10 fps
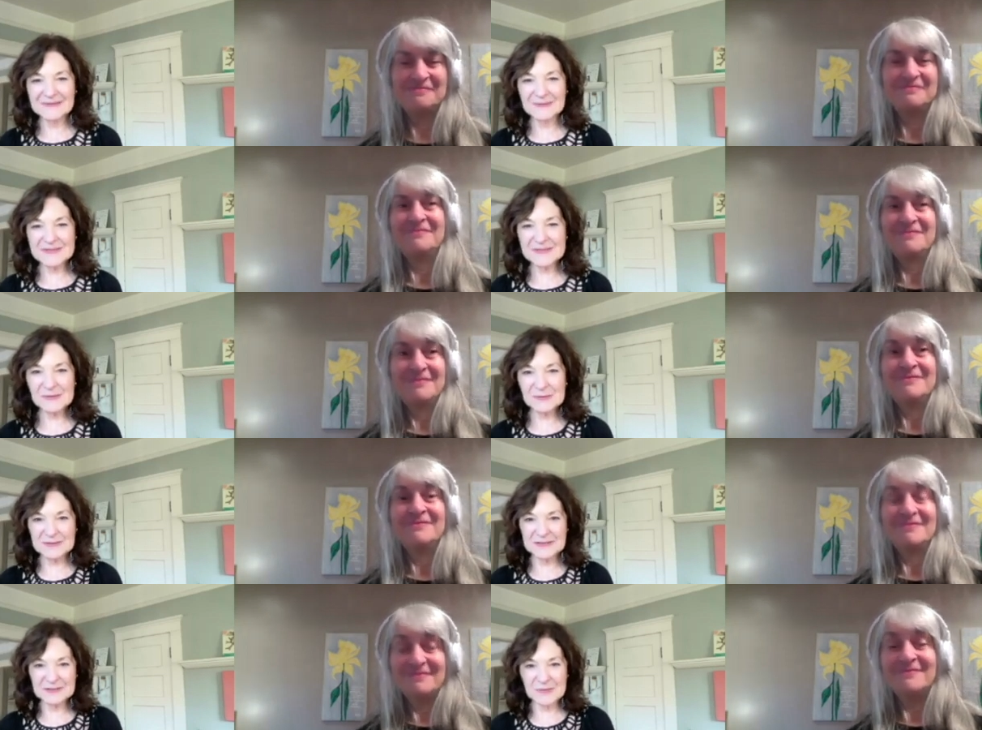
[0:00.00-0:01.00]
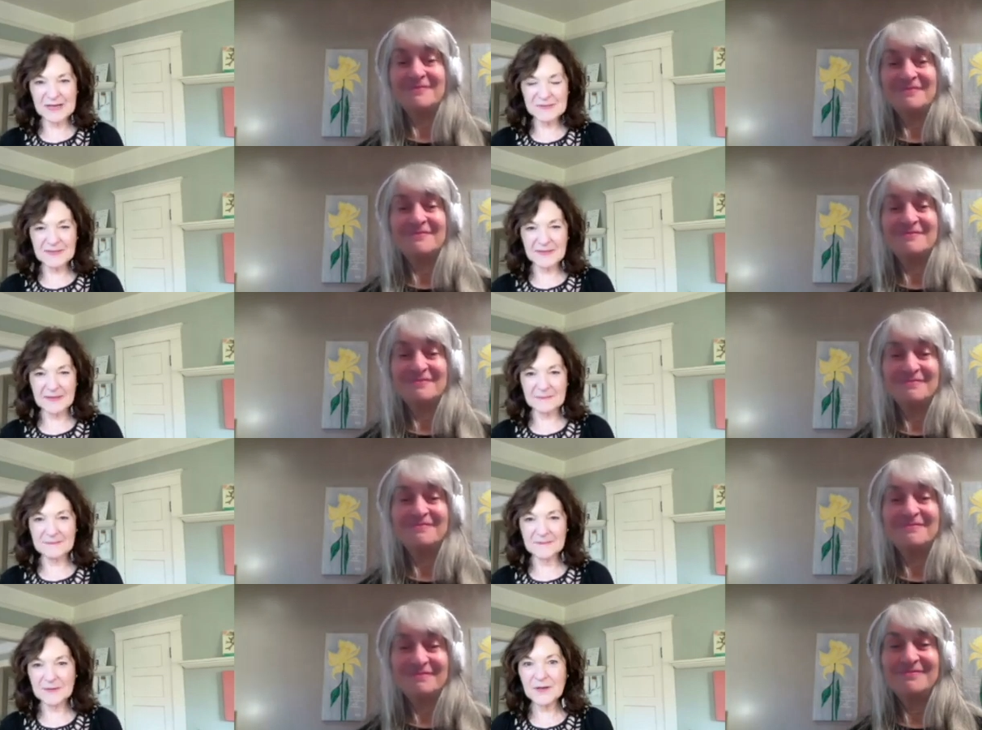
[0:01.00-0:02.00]
Speaker 1: We're so entwined with
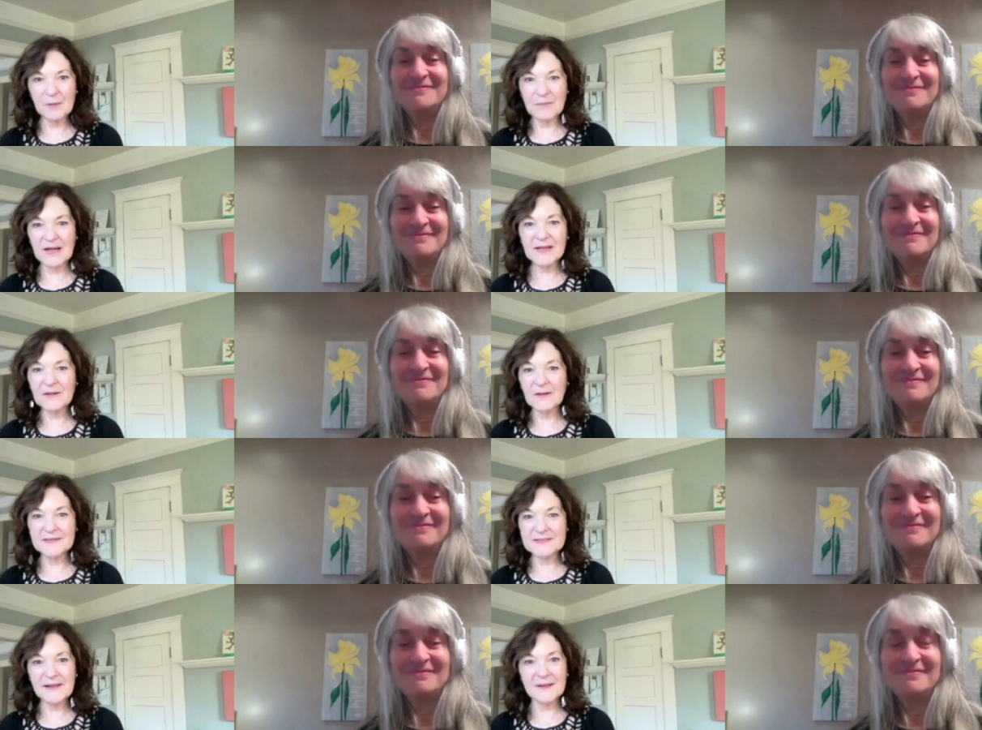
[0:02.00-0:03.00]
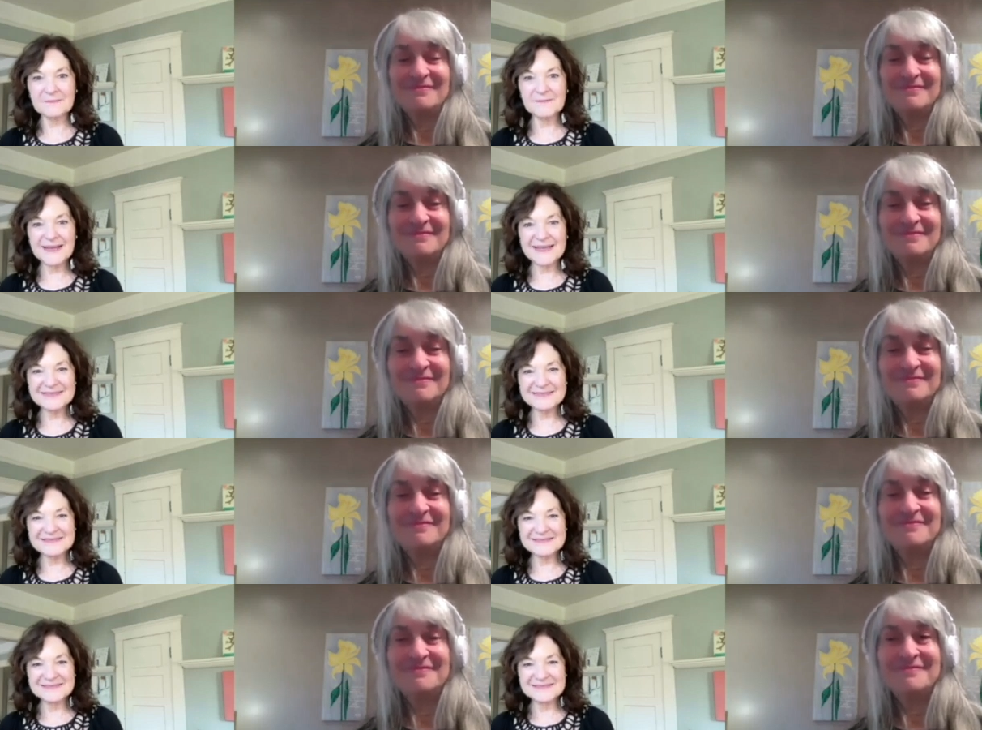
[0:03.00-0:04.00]
them. They're in our body all the time, right?
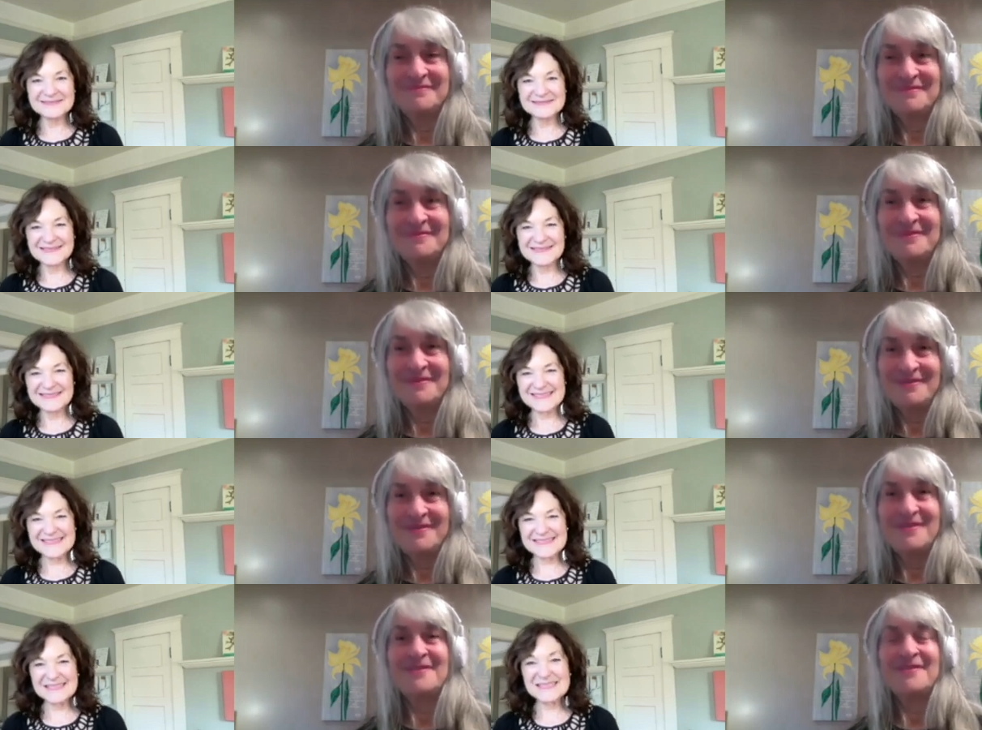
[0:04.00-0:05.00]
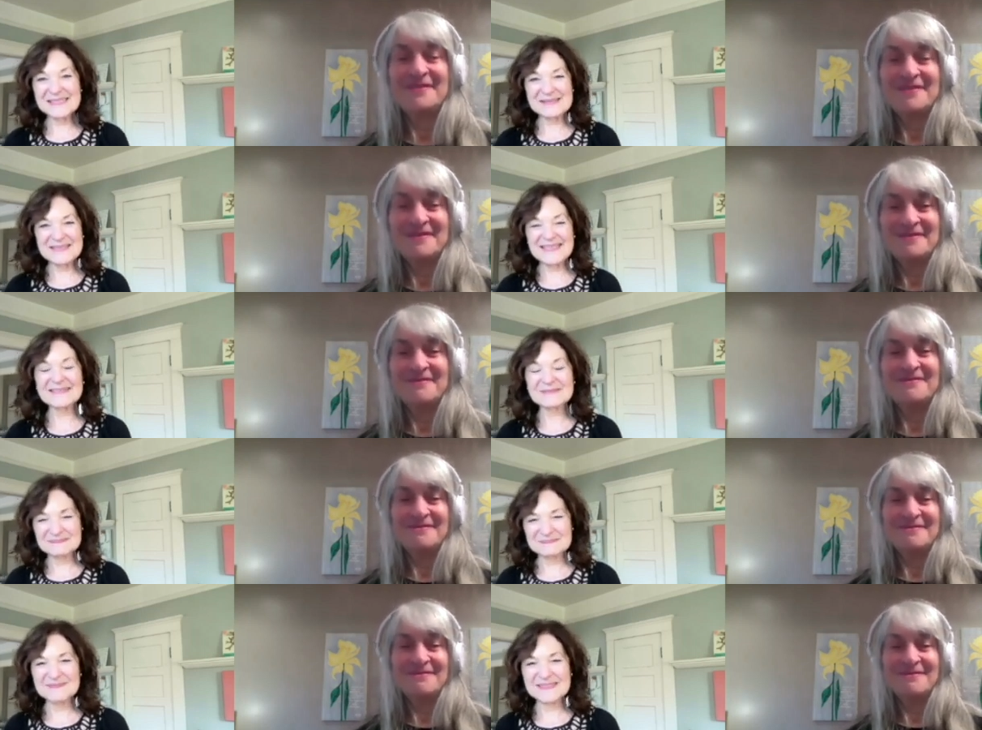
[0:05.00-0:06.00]
It's just, yeah,
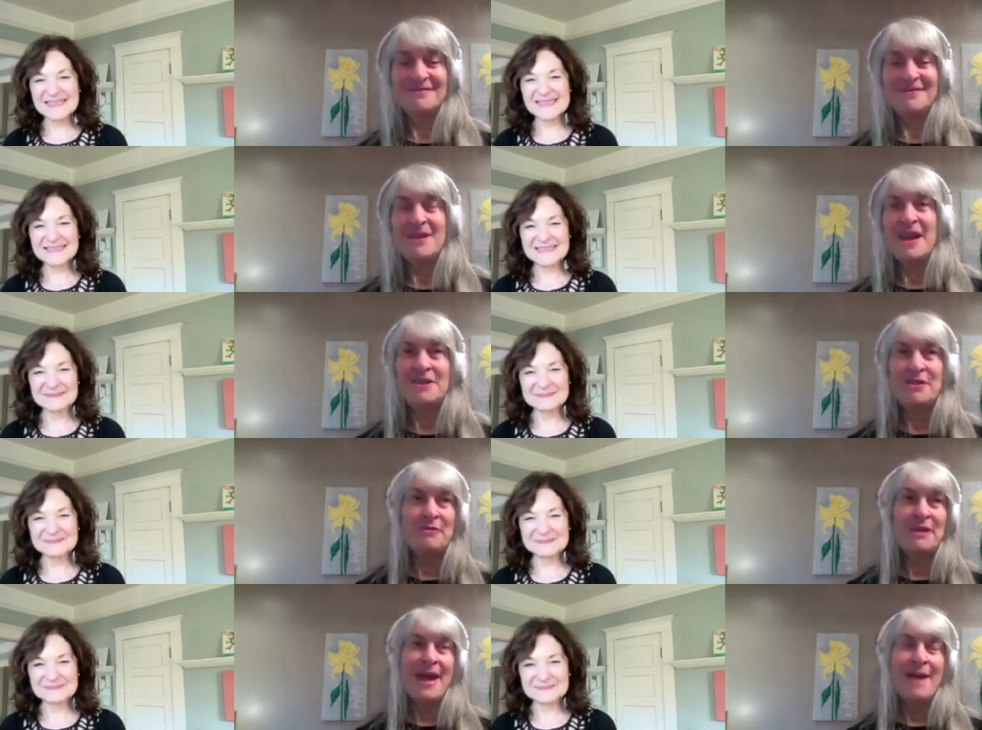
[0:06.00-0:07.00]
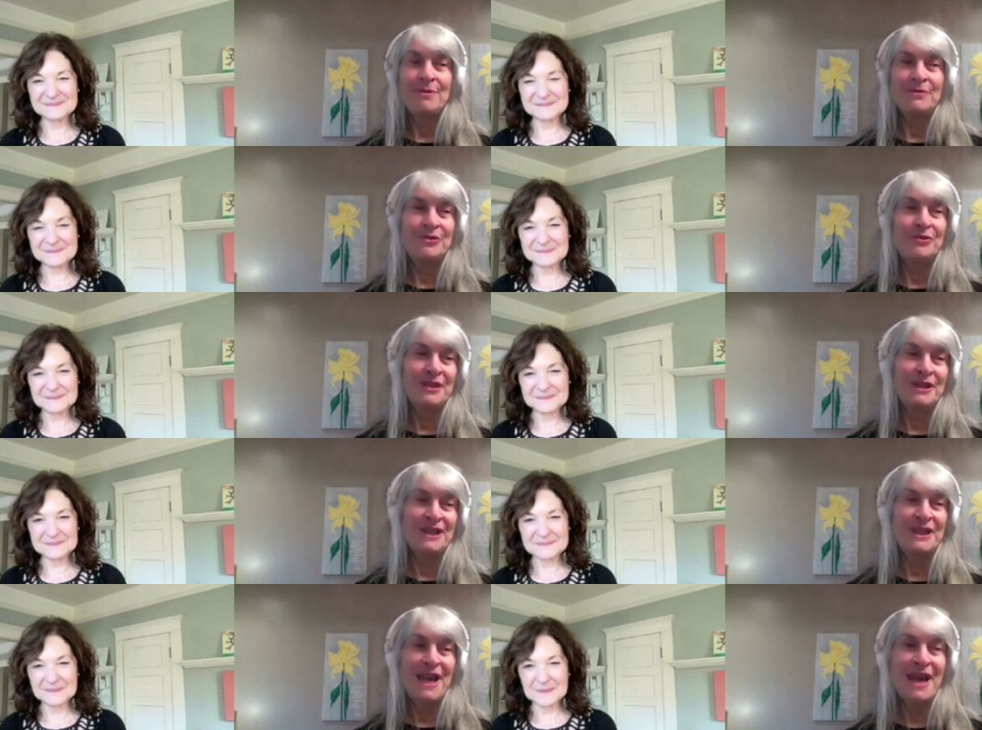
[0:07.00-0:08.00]
Speaker 2: exactly. I had 3 apple trees
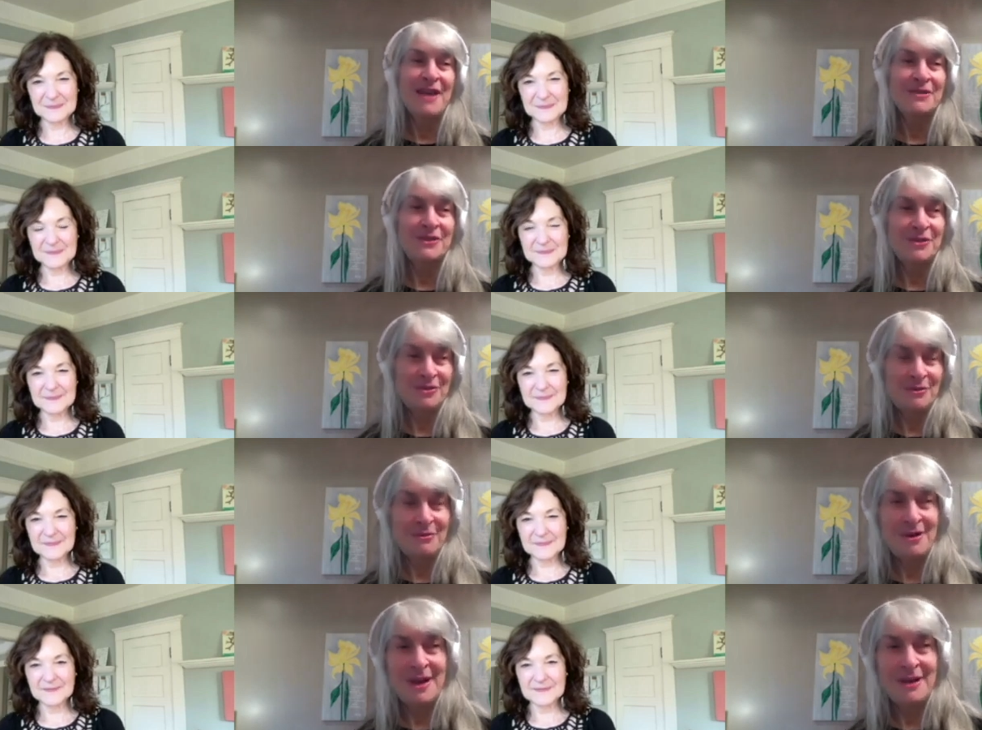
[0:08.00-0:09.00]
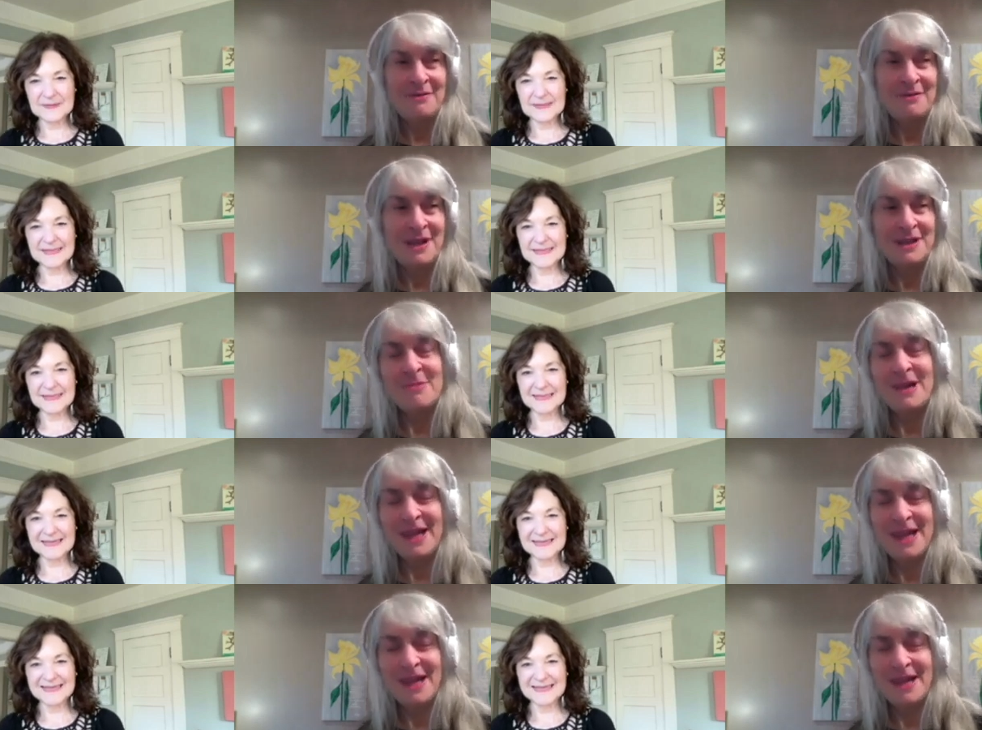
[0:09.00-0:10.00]
in the house where I raised my
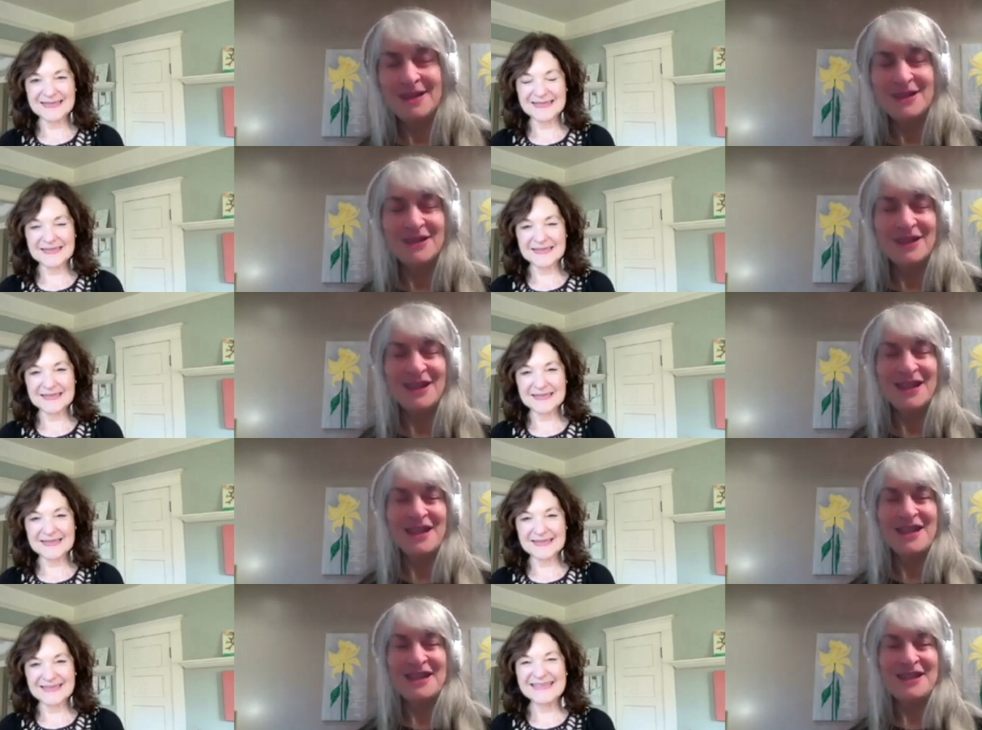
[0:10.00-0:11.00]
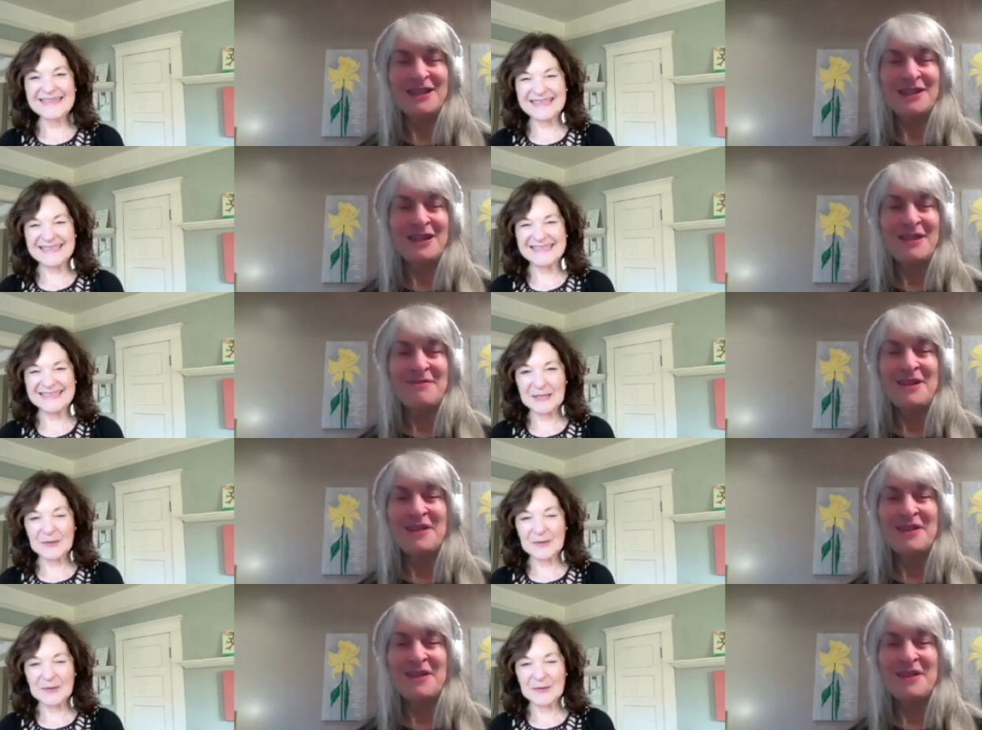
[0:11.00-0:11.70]
kids. So yeah, we